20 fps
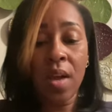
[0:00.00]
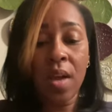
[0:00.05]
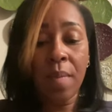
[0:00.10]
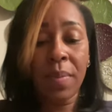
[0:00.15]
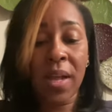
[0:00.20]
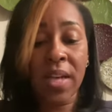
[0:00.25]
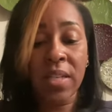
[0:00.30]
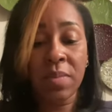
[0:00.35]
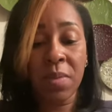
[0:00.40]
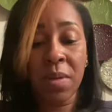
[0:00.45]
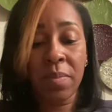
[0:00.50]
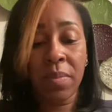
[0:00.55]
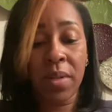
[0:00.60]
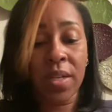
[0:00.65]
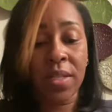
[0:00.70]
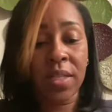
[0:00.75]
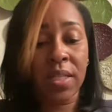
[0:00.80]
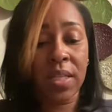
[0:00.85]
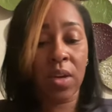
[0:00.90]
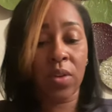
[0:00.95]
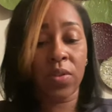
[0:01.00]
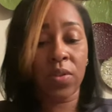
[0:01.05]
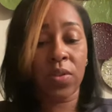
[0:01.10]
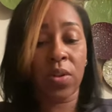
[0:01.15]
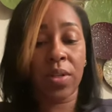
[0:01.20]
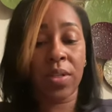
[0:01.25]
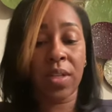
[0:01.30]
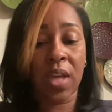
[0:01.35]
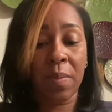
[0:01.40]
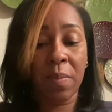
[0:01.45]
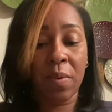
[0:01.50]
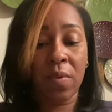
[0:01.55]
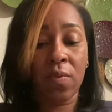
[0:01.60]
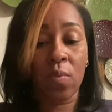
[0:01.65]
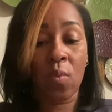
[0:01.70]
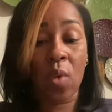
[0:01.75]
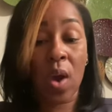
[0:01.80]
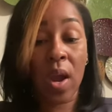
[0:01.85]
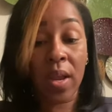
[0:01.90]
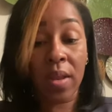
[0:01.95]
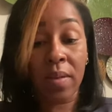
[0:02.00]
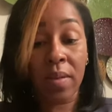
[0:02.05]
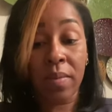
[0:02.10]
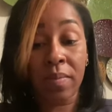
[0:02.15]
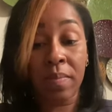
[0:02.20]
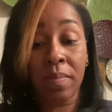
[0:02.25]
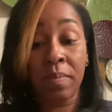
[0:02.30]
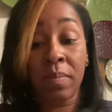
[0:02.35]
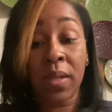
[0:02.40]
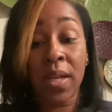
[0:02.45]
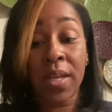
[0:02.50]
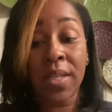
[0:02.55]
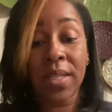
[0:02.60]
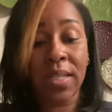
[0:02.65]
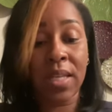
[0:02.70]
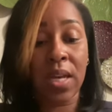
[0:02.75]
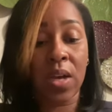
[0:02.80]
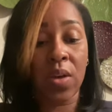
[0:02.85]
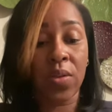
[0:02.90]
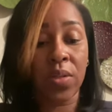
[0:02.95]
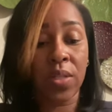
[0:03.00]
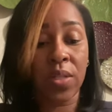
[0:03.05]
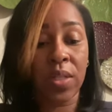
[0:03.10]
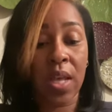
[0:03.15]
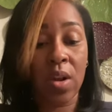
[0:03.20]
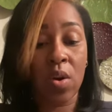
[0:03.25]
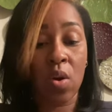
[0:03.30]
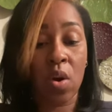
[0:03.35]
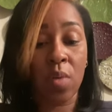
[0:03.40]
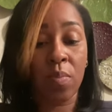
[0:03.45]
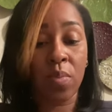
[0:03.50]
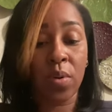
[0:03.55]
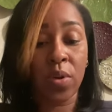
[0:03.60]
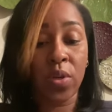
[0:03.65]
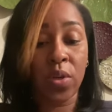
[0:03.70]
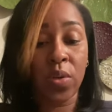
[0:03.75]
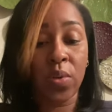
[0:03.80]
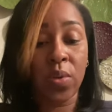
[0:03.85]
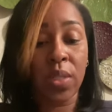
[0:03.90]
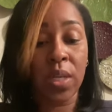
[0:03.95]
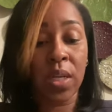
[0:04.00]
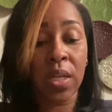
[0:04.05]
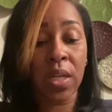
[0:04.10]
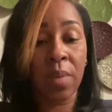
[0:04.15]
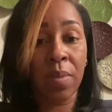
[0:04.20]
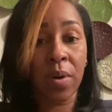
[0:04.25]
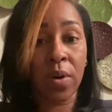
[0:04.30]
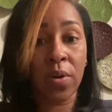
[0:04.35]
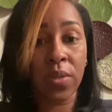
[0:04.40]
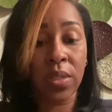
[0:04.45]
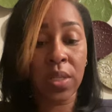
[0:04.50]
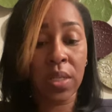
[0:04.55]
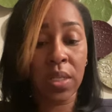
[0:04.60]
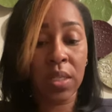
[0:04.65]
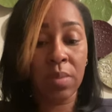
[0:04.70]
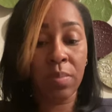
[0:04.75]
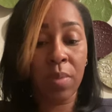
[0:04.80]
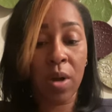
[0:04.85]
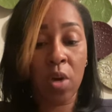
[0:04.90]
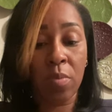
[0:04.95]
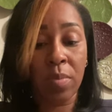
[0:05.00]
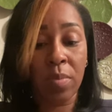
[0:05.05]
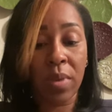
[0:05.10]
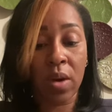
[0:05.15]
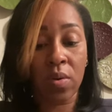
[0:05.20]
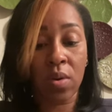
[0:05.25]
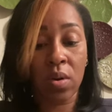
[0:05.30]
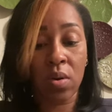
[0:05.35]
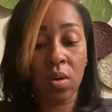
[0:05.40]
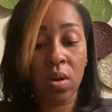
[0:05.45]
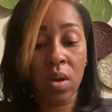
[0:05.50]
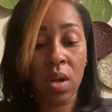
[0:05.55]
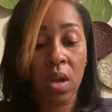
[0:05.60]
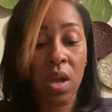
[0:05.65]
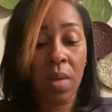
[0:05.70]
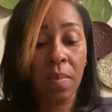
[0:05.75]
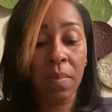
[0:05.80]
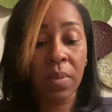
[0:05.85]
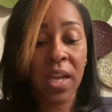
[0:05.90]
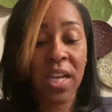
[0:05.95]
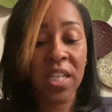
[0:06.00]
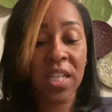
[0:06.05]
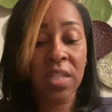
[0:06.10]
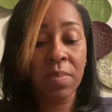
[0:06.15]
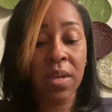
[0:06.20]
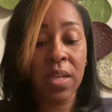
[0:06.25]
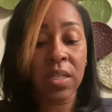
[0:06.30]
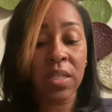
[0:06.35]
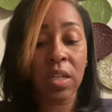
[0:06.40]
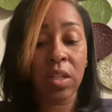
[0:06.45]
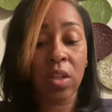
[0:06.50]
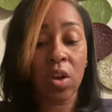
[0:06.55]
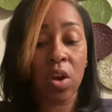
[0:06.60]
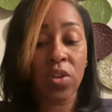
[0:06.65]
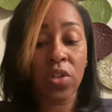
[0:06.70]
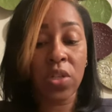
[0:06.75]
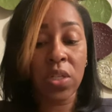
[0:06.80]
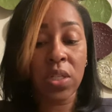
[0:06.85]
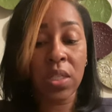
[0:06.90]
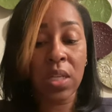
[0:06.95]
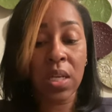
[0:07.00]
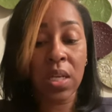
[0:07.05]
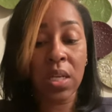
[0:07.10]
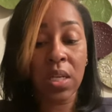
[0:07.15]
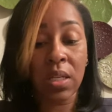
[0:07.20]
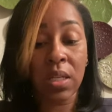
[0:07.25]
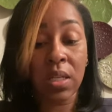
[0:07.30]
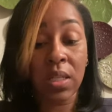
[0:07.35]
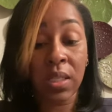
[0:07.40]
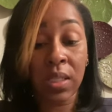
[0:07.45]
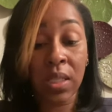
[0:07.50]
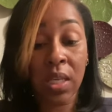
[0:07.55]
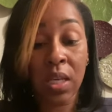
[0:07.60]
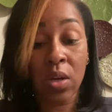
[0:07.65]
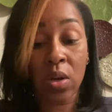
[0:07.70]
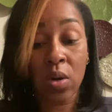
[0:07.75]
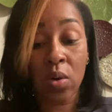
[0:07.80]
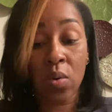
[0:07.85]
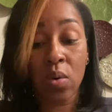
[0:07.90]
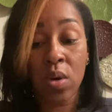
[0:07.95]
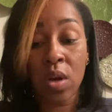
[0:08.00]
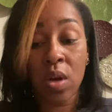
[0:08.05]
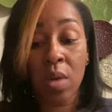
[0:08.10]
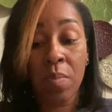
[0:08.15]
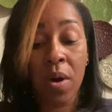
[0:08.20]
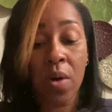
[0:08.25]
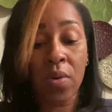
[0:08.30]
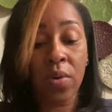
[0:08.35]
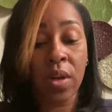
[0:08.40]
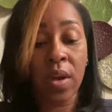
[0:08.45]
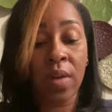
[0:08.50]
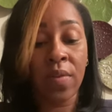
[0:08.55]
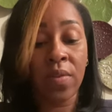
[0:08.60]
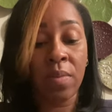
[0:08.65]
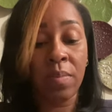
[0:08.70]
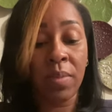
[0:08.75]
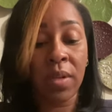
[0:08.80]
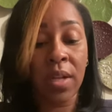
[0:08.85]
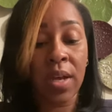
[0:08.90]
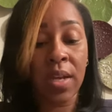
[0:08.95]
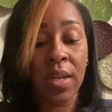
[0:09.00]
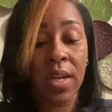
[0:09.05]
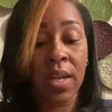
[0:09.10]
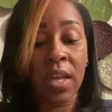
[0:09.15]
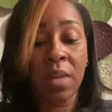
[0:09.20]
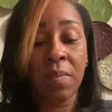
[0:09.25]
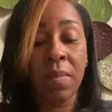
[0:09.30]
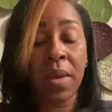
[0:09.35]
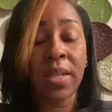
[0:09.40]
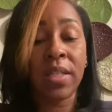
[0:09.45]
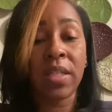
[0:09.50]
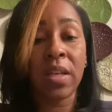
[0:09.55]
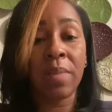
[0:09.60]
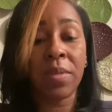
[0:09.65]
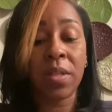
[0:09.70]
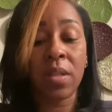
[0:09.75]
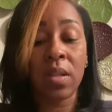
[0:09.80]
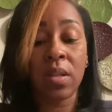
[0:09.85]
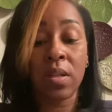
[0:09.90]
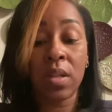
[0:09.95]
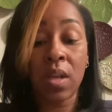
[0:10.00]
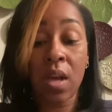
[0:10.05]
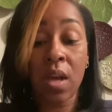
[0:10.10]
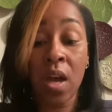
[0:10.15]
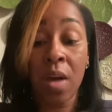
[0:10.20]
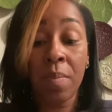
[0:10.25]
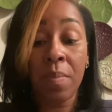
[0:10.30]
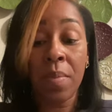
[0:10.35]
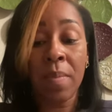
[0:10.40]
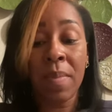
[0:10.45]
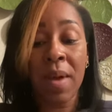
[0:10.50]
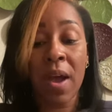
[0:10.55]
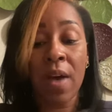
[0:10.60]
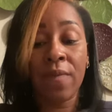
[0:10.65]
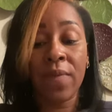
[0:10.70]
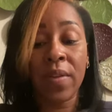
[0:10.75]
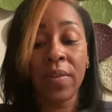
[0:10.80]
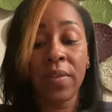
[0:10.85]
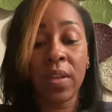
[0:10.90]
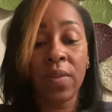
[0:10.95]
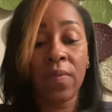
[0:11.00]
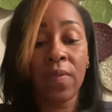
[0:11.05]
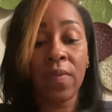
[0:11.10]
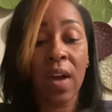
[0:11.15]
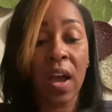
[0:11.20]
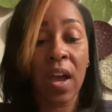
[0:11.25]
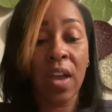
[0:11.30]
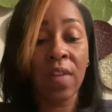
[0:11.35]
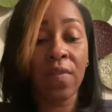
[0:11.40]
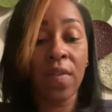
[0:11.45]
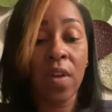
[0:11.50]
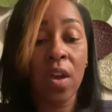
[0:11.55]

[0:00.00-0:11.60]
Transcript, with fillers: Plasma blood cells are the type of white blood cells that are produced in a person's bone marrow. Plasma is the largest single component of the blood and it makes up, up about 55%